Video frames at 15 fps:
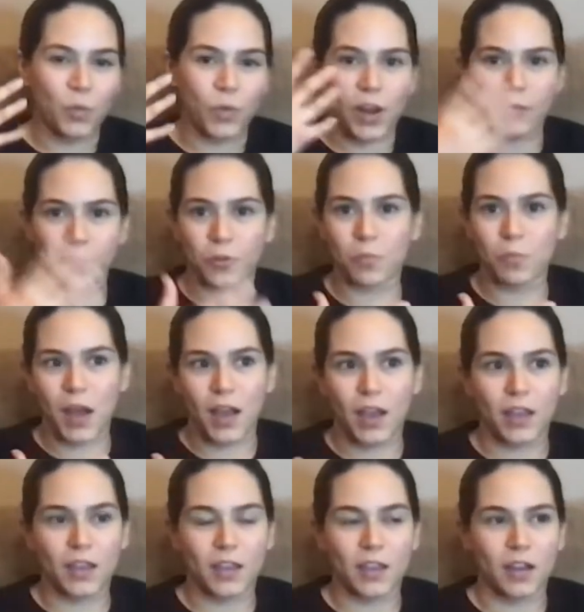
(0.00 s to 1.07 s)
whatever
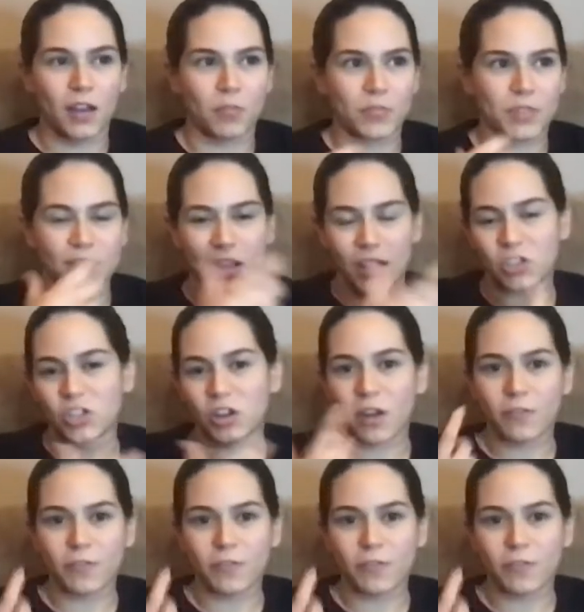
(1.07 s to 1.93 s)
my um, sets are